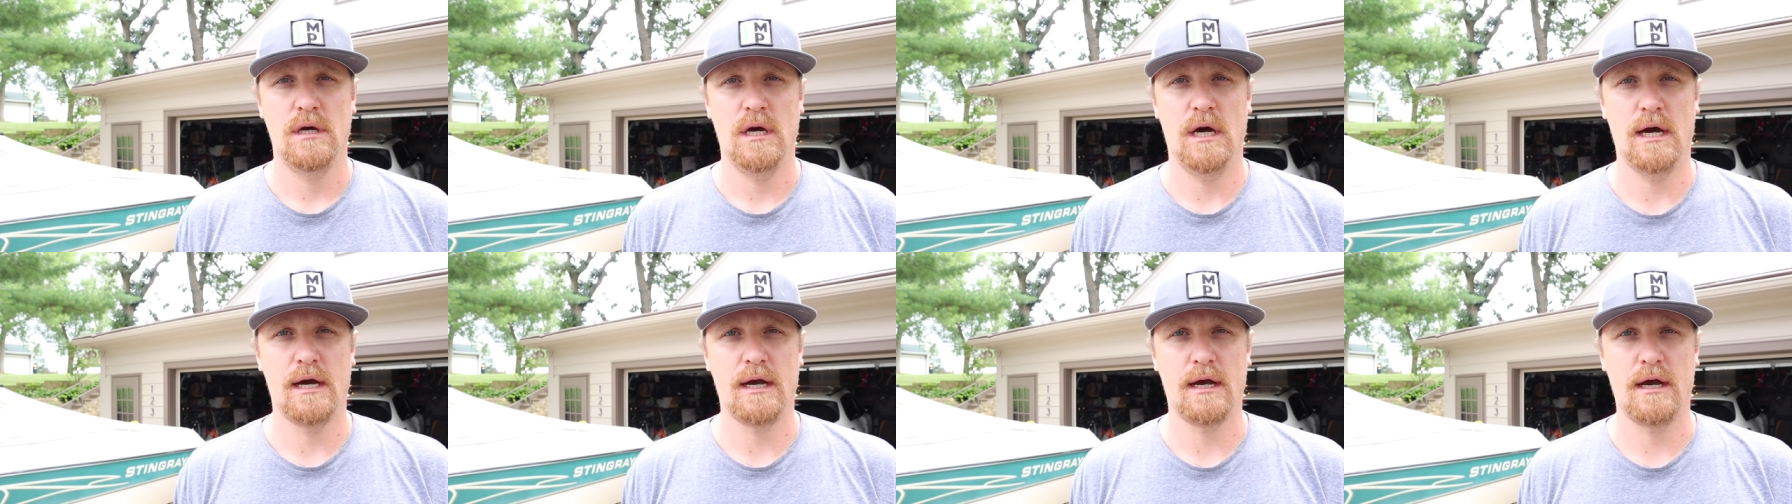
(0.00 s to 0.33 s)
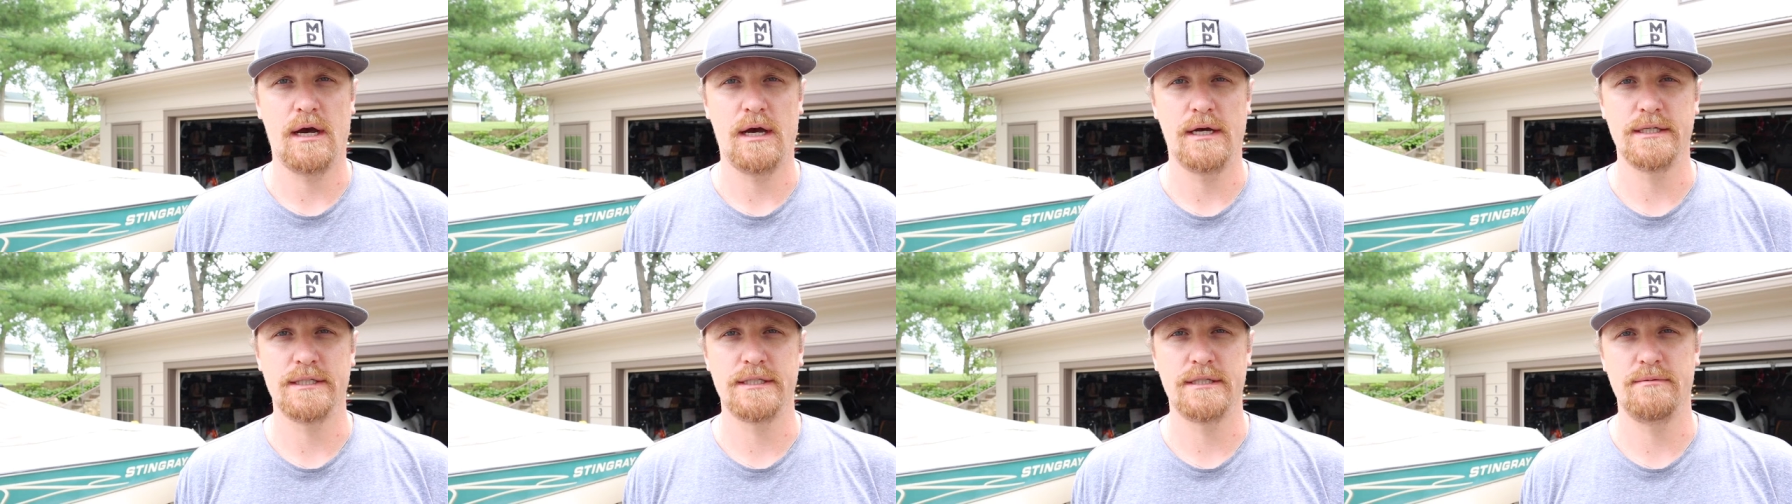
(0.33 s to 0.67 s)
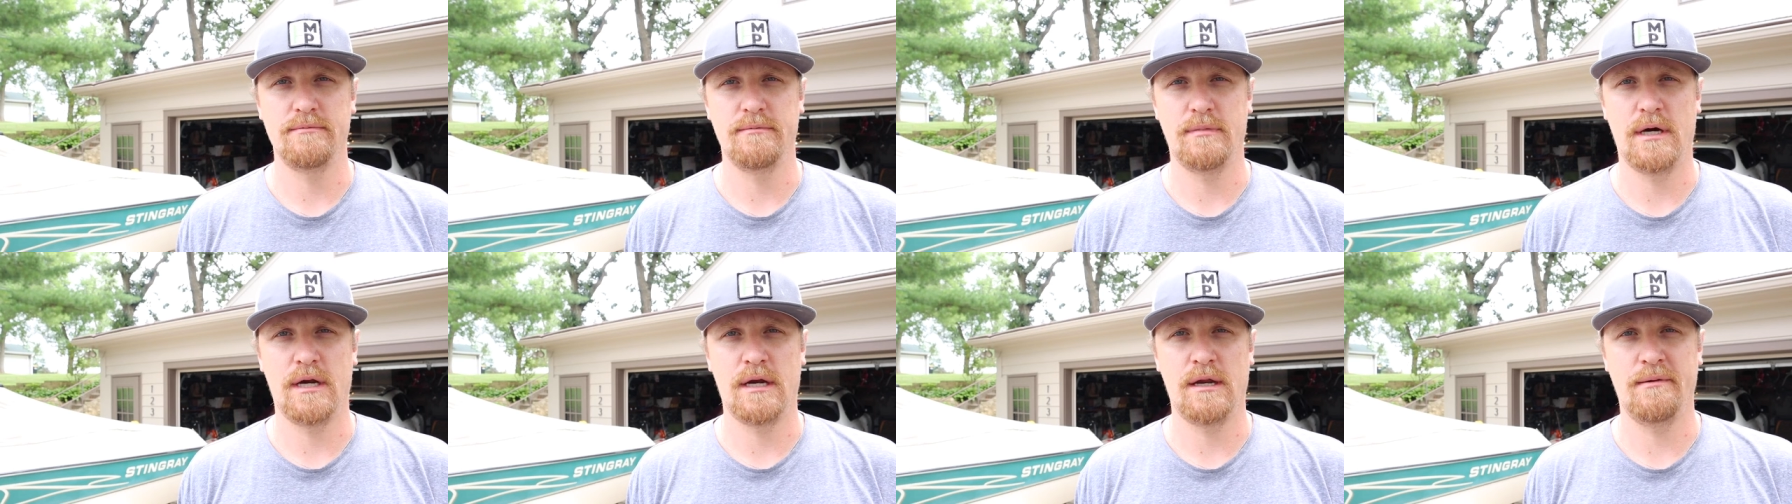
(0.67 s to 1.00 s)
Hi guys,
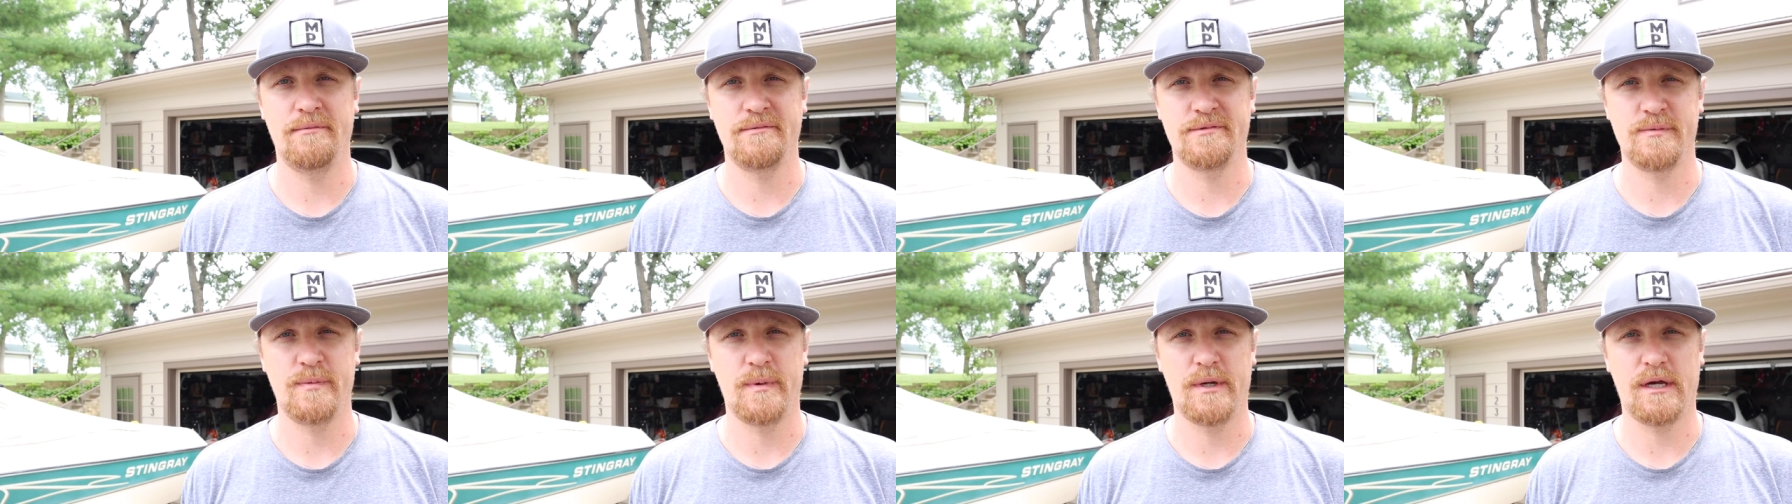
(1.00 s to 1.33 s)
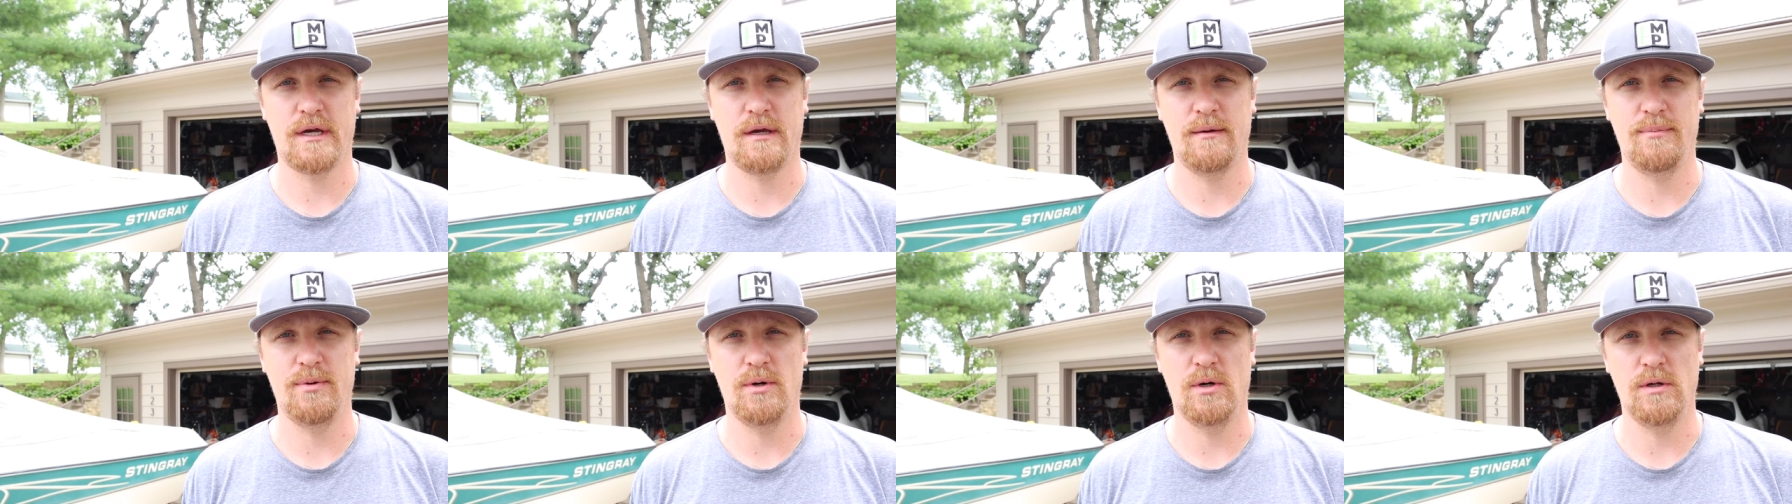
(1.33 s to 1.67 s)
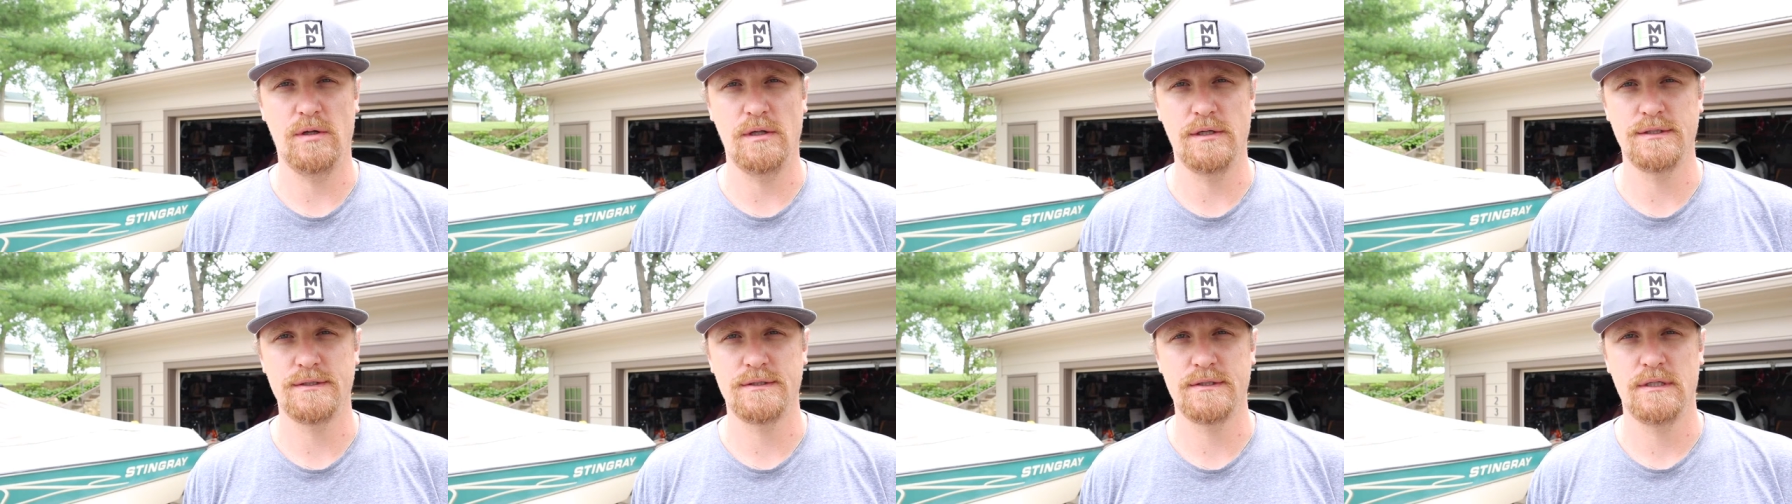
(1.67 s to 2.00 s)
my name is Mikey
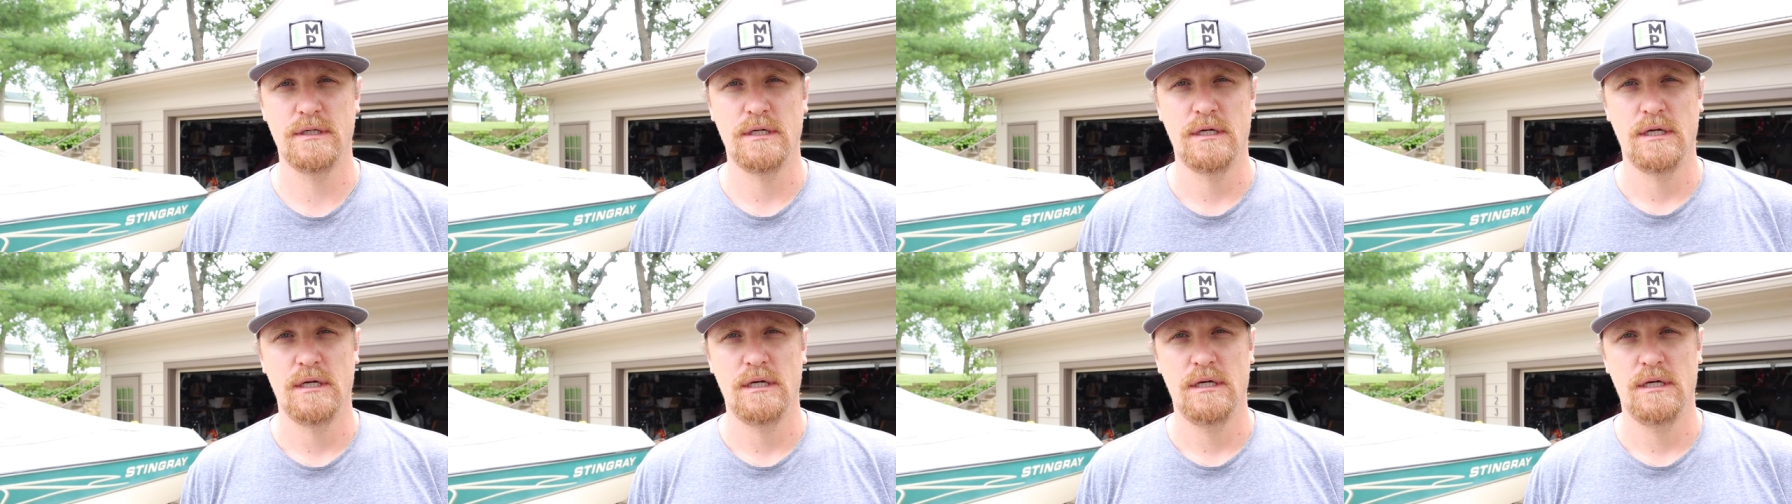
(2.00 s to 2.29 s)
Polis